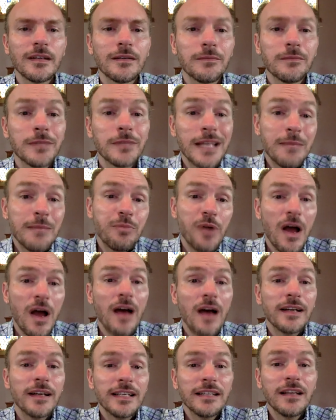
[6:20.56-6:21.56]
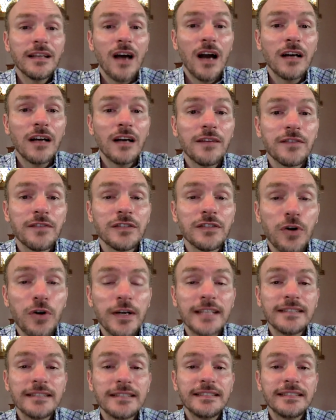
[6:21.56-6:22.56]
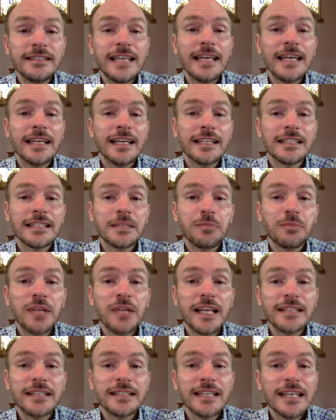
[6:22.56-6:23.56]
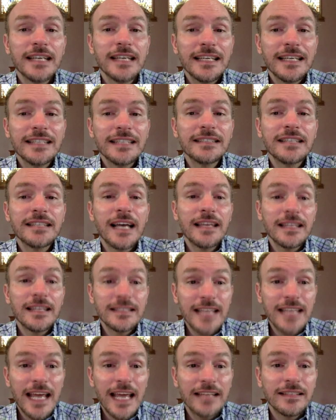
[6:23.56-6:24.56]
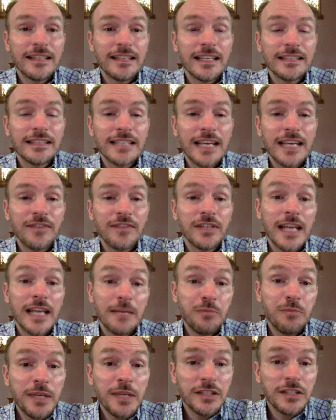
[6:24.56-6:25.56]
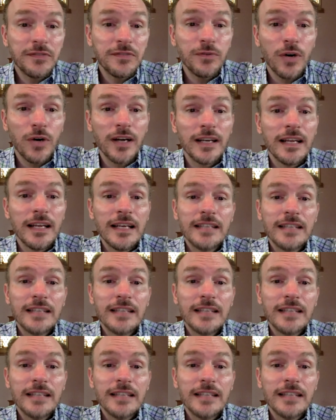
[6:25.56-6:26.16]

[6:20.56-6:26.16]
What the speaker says: They brought in the ark of the Lord and set it in its place inside the tent that David had pitched for it.